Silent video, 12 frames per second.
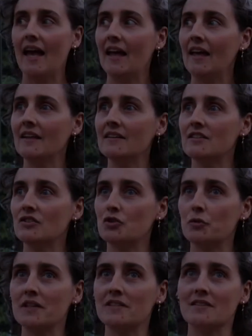and
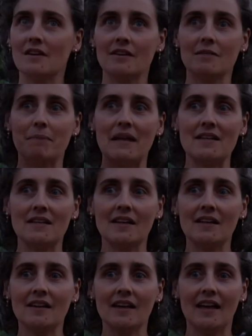trees started
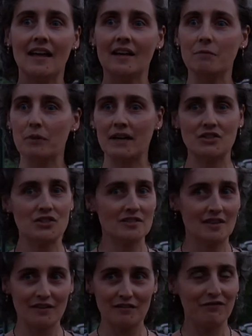bending, and branches
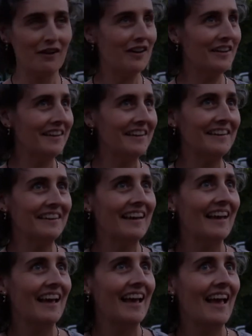started falling,
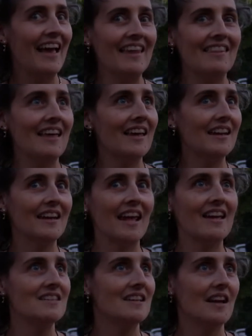and then it
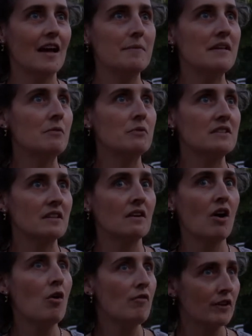ended. I mean, it was
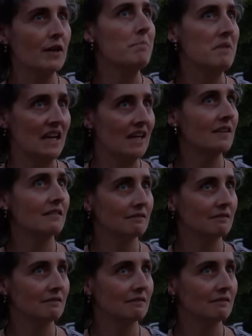over in a minute.